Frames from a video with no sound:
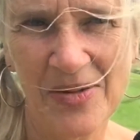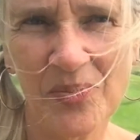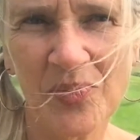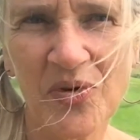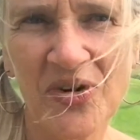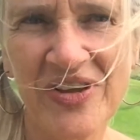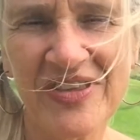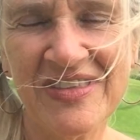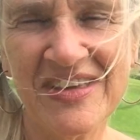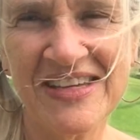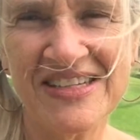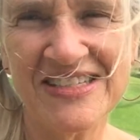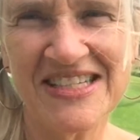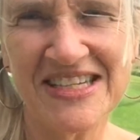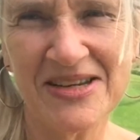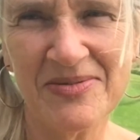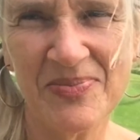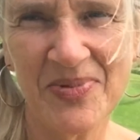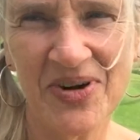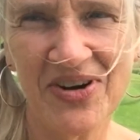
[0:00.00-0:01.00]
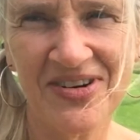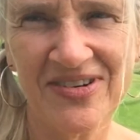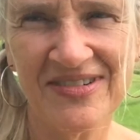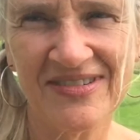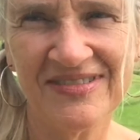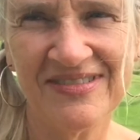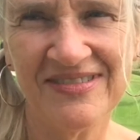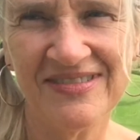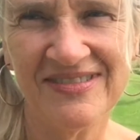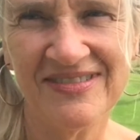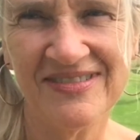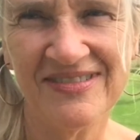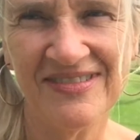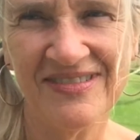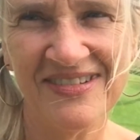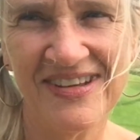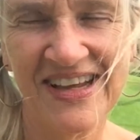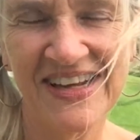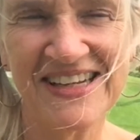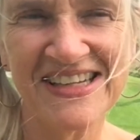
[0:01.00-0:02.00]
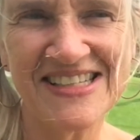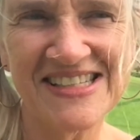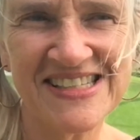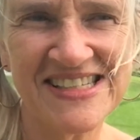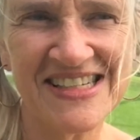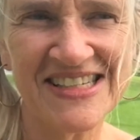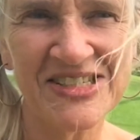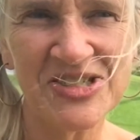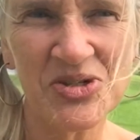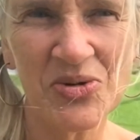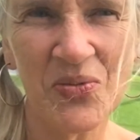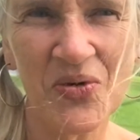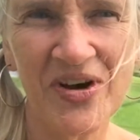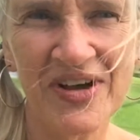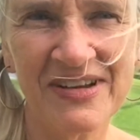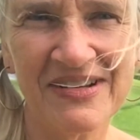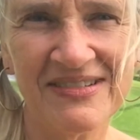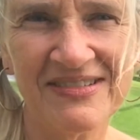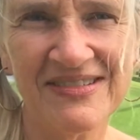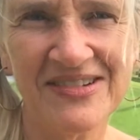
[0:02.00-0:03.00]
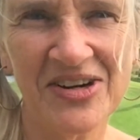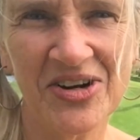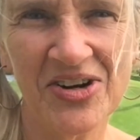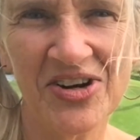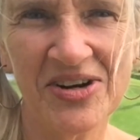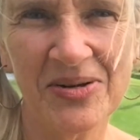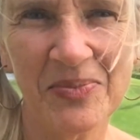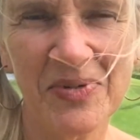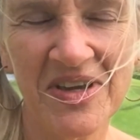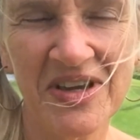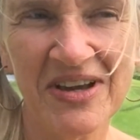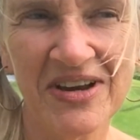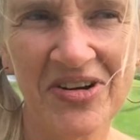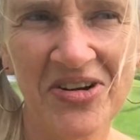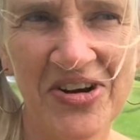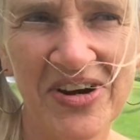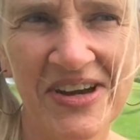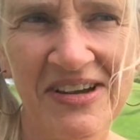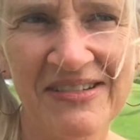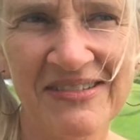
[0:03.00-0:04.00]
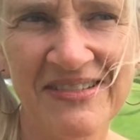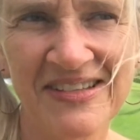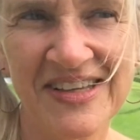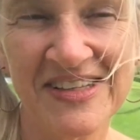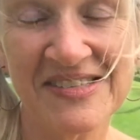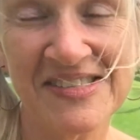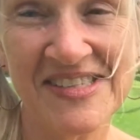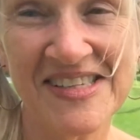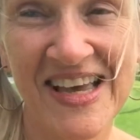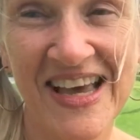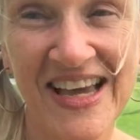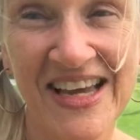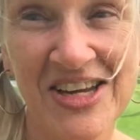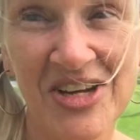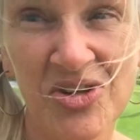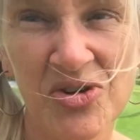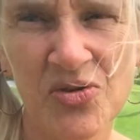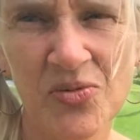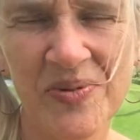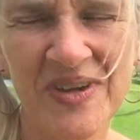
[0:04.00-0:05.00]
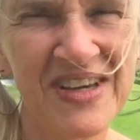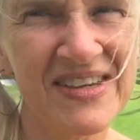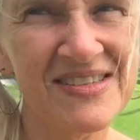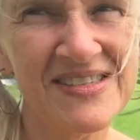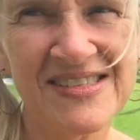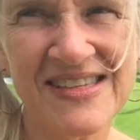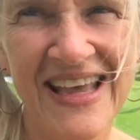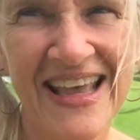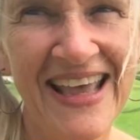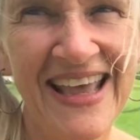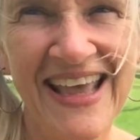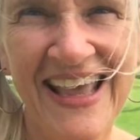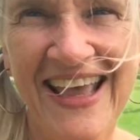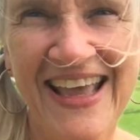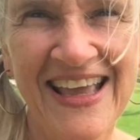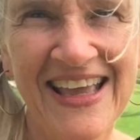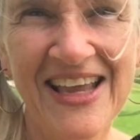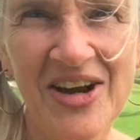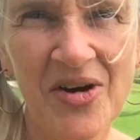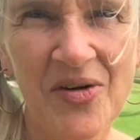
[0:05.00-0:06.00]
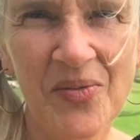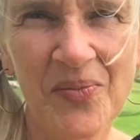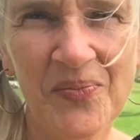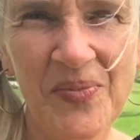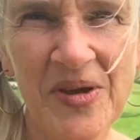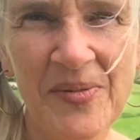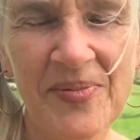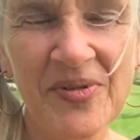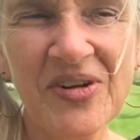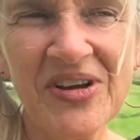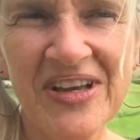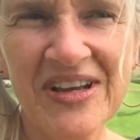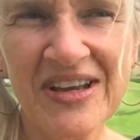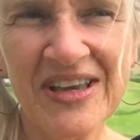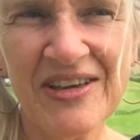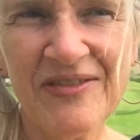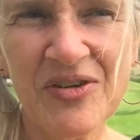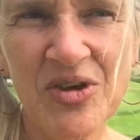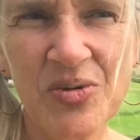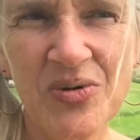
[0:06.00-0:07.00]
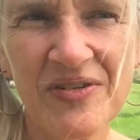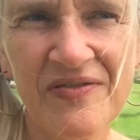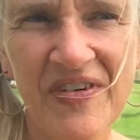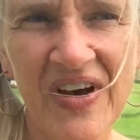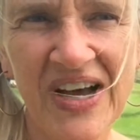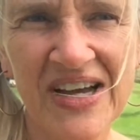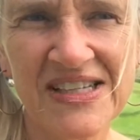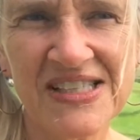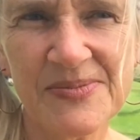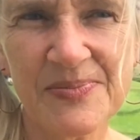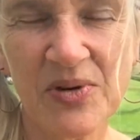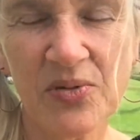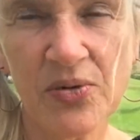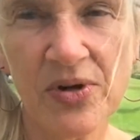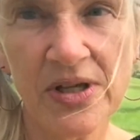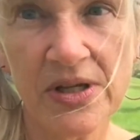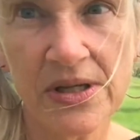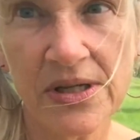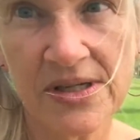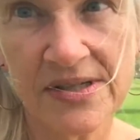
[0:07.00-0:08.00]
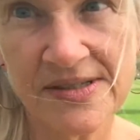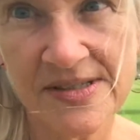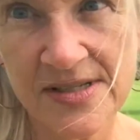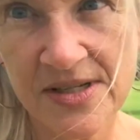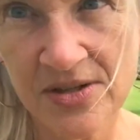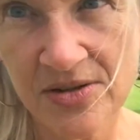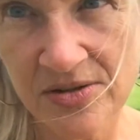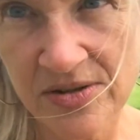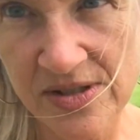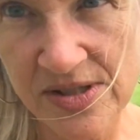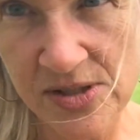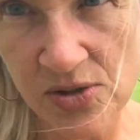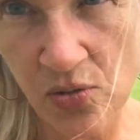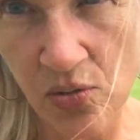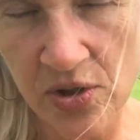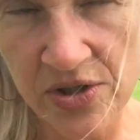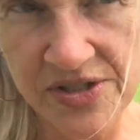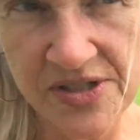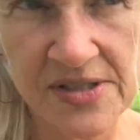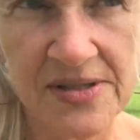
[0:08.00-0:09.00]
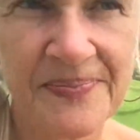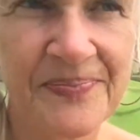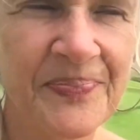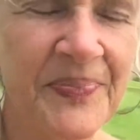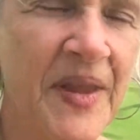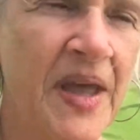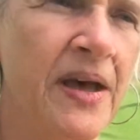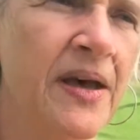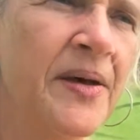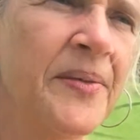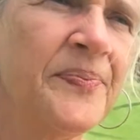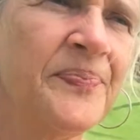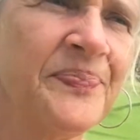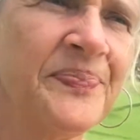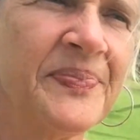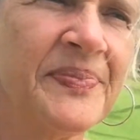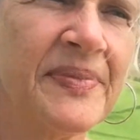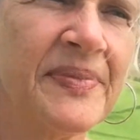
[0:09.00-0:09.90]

breathing deeper and listening to what you're going to be hearing inside you, because, you know, people can give you advice, but really consider the source, and